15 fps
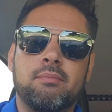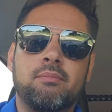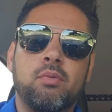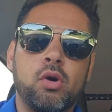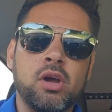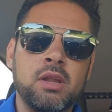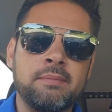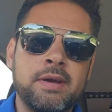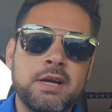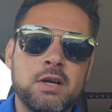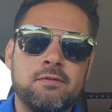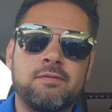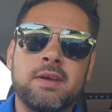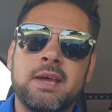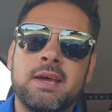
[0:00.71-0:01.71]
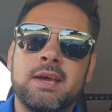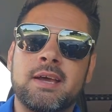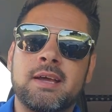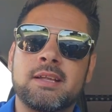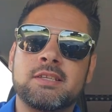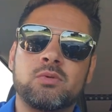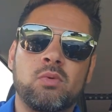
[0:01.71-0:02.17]
Boilermaker
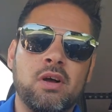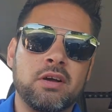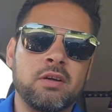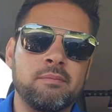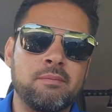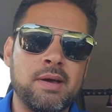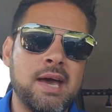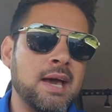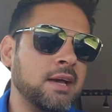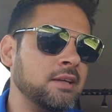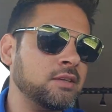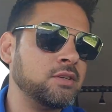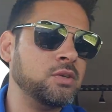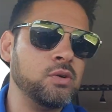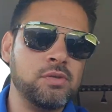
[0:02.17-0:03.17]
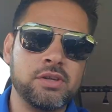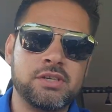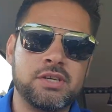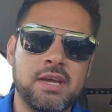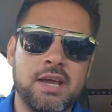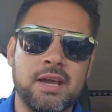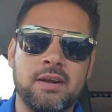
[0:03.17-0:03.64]
fans, welcome back to the
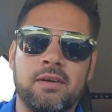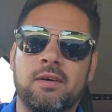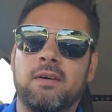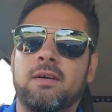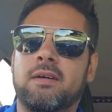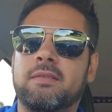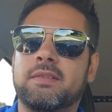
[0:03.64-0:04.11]
channel.